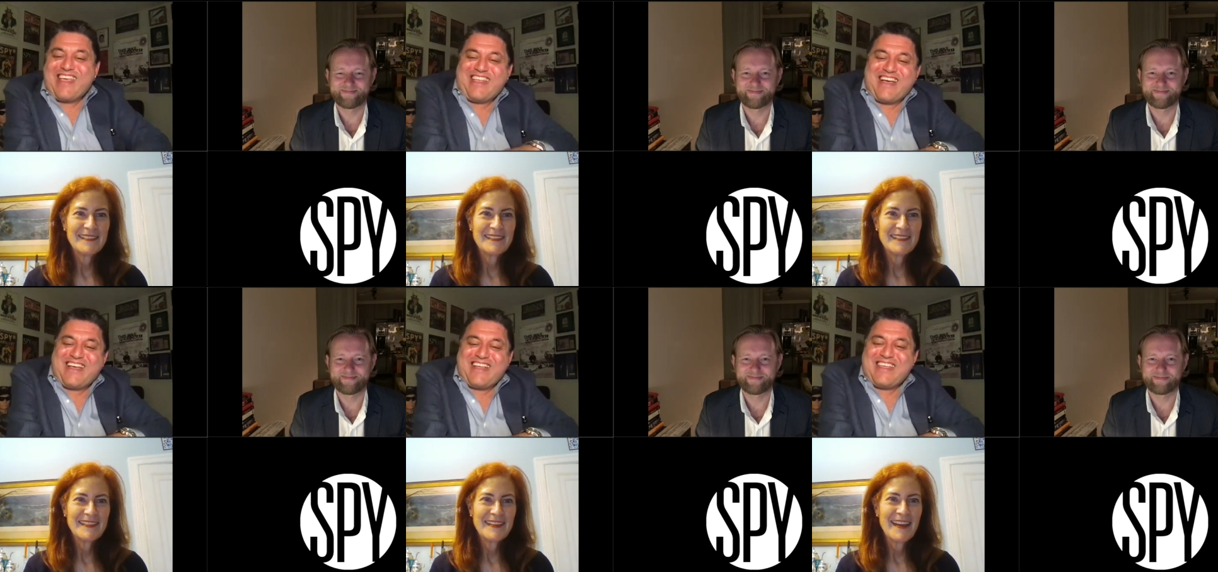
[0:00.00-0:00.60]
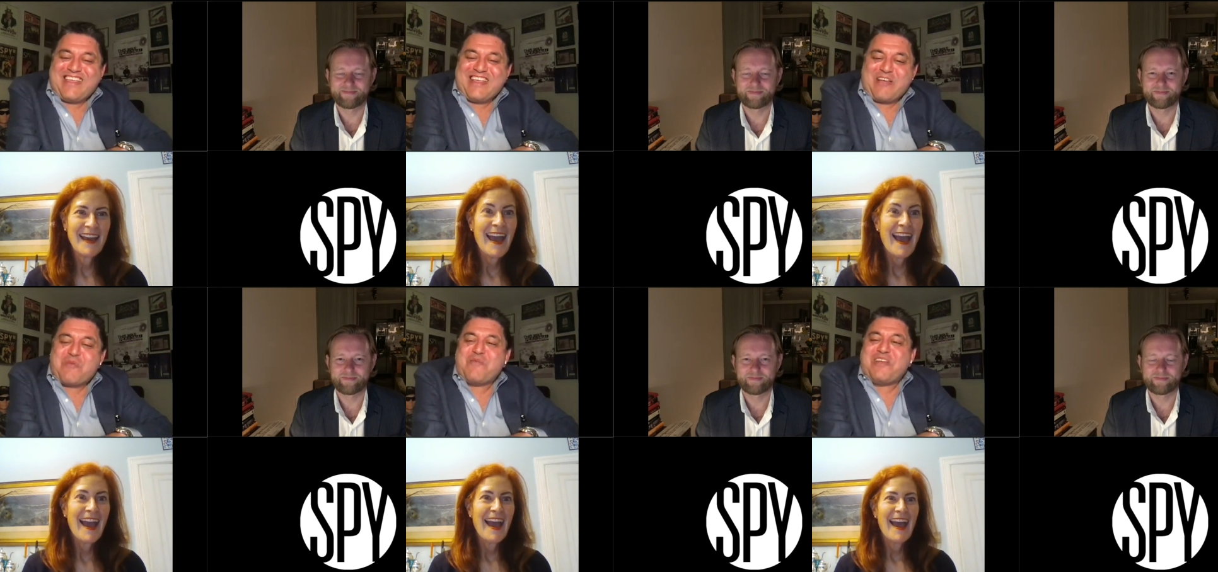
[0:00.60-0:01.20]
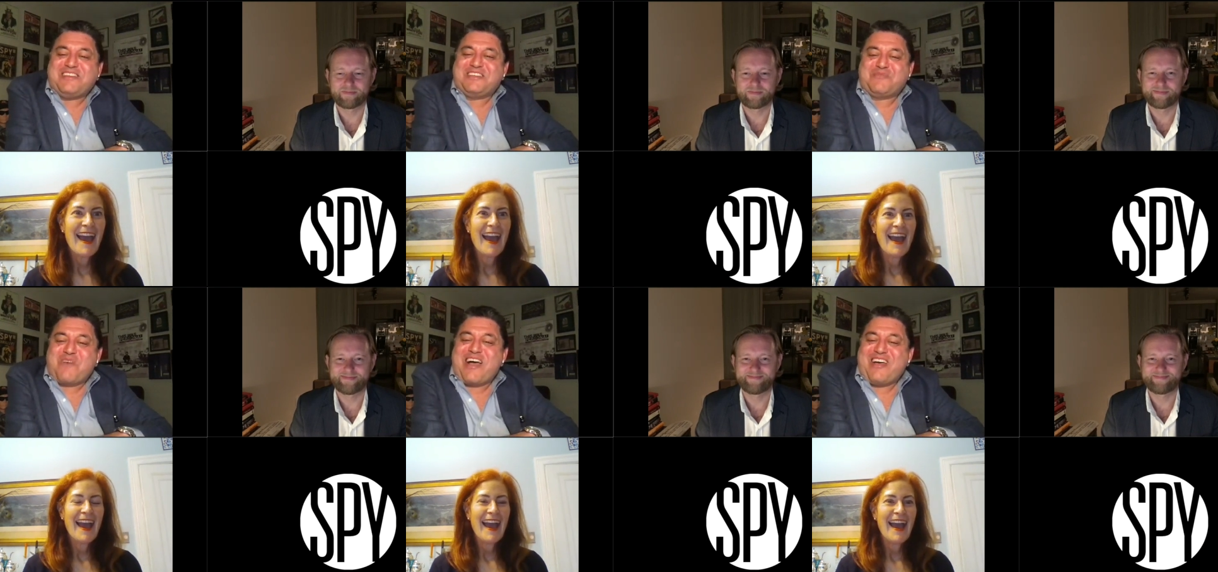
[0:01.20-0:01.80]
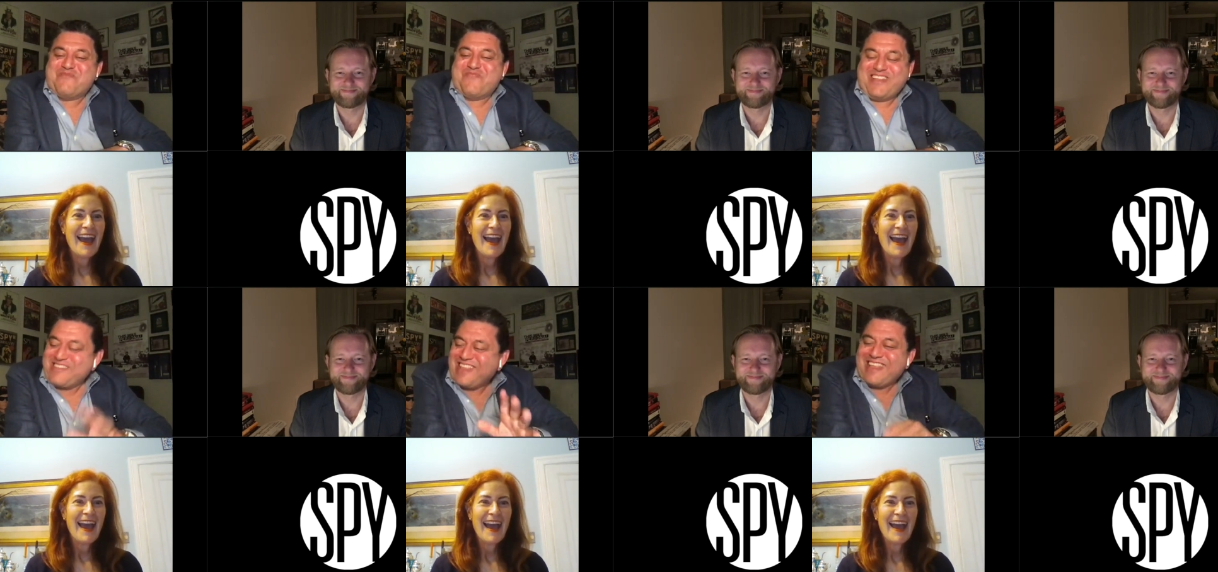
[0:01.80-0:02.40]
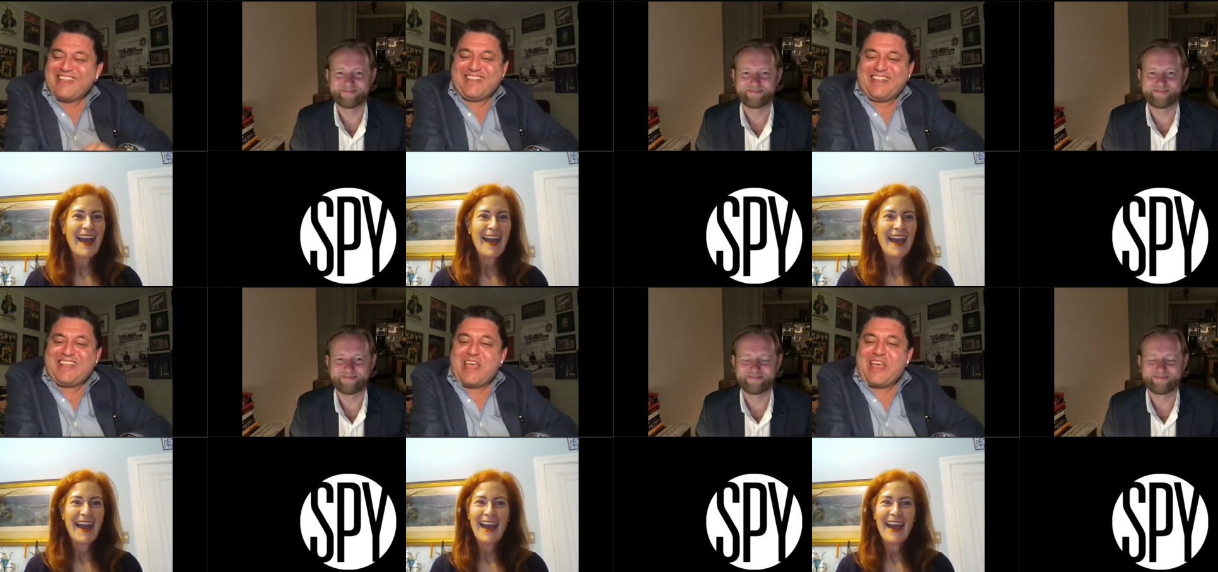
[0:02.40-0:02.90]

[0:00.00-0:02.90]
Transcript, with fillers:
Speaker 1: and uh, I remember he just smiled, but